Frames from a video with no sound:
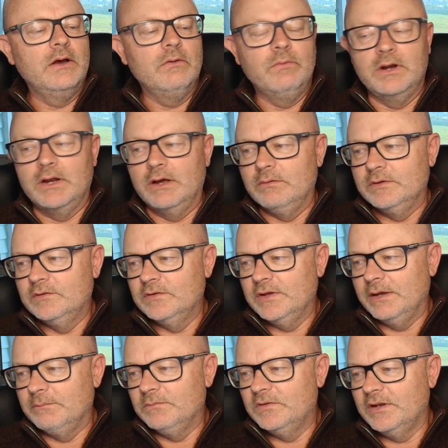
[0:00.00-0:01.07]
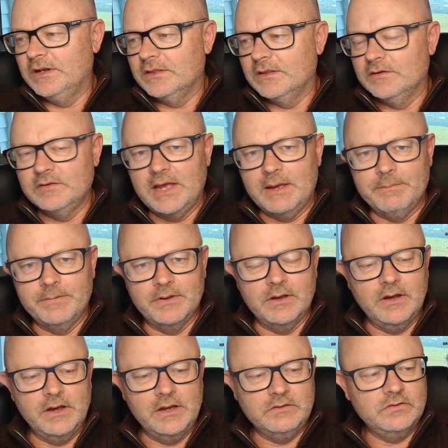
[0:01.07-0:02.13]
when I was setting this up,
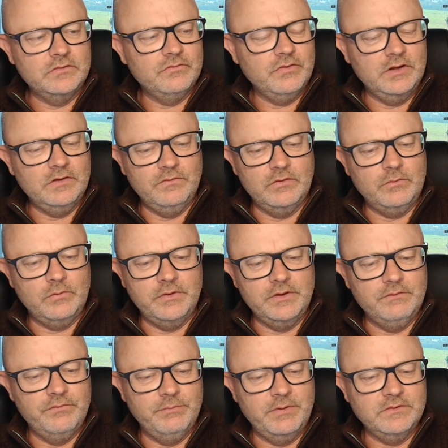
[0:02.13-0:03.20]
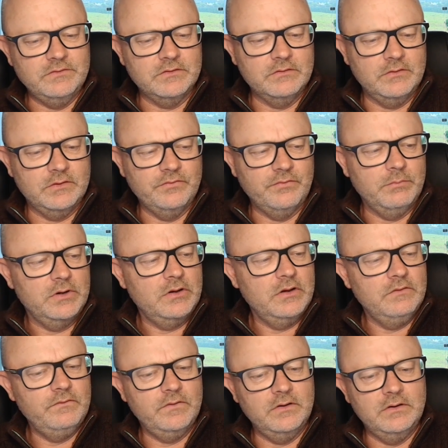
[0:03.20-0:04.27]
I just transferred all the information across from an
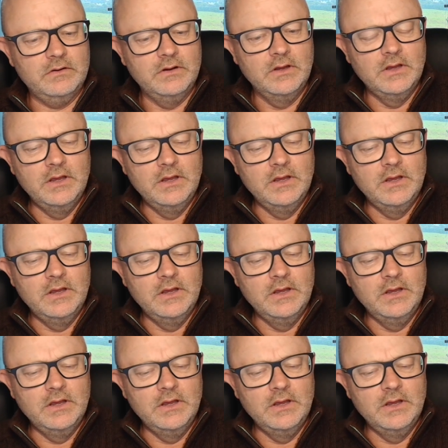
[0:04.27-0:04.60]
iPhone,